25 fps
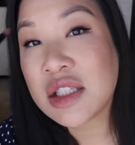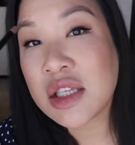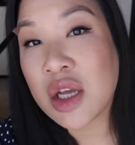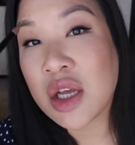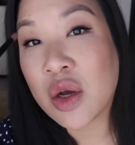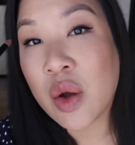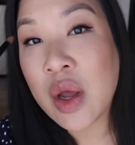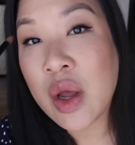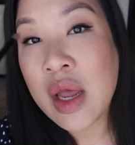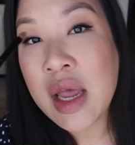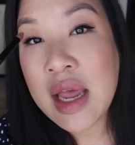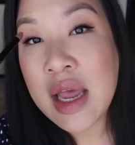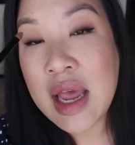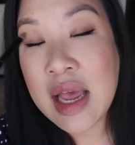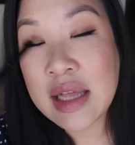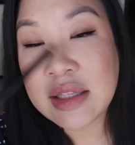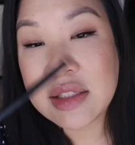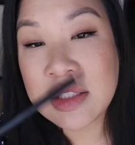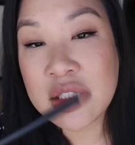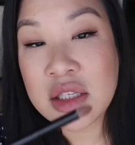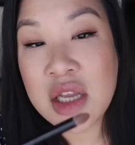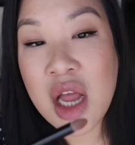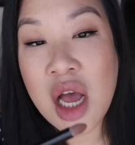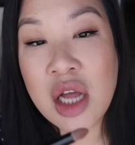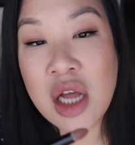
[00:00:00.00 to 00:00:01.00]
so
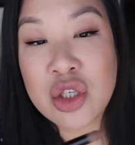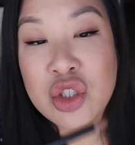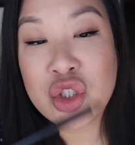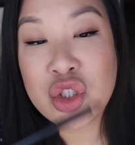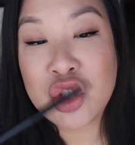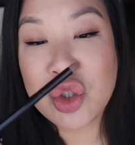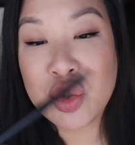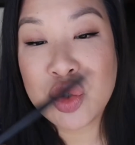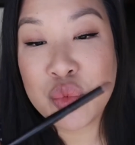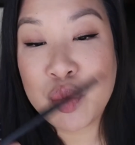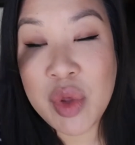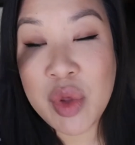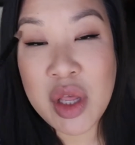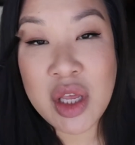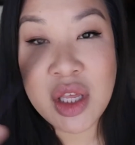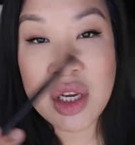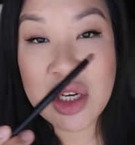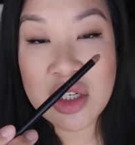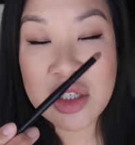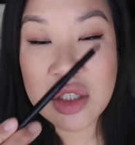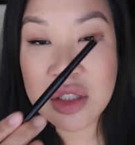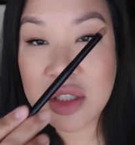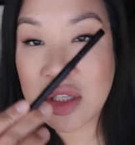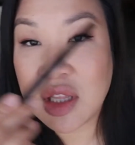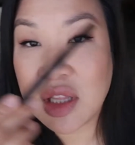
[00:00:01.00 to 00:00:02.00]
it's not too big and
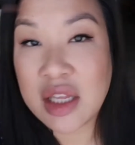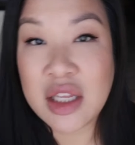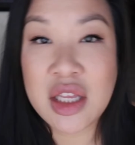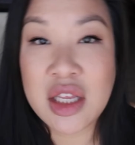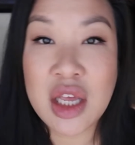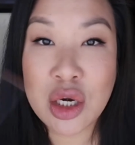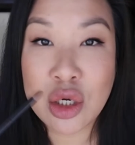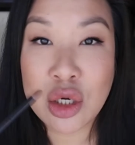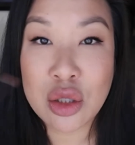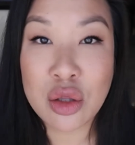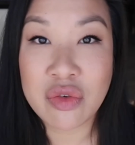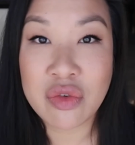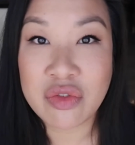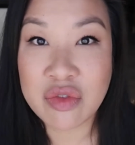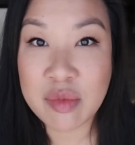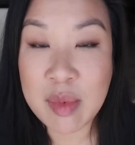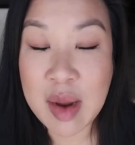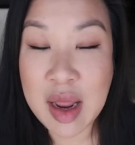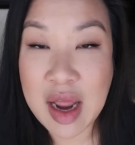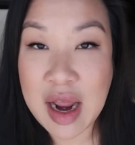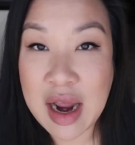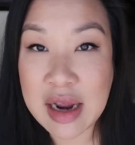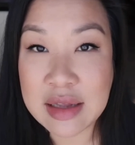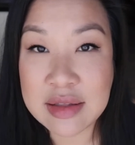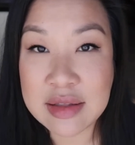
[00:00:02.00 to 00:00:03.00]
it doesn't like get all over
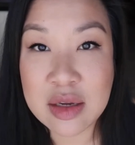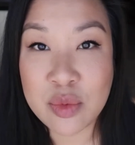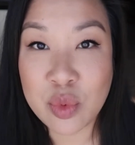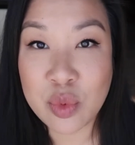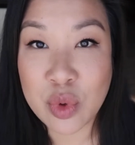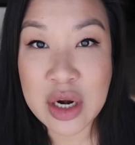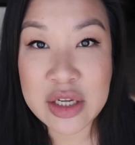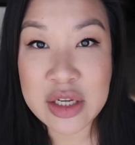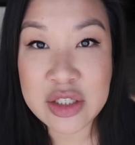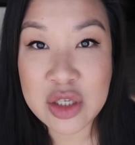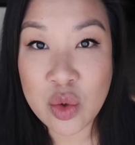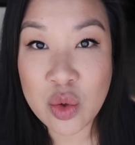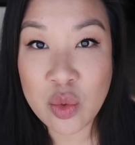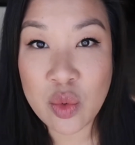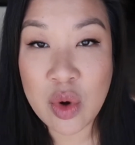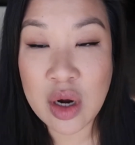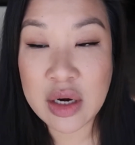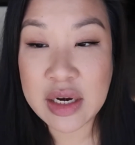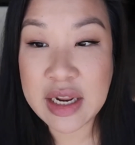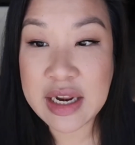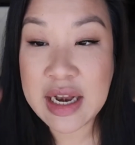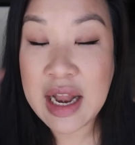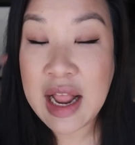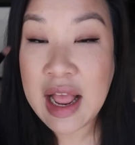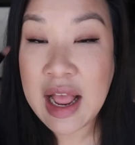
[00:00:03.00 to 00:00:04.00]
my eyelid where I don't
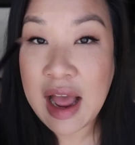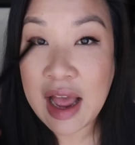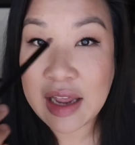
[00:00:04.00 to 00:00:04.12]
want it.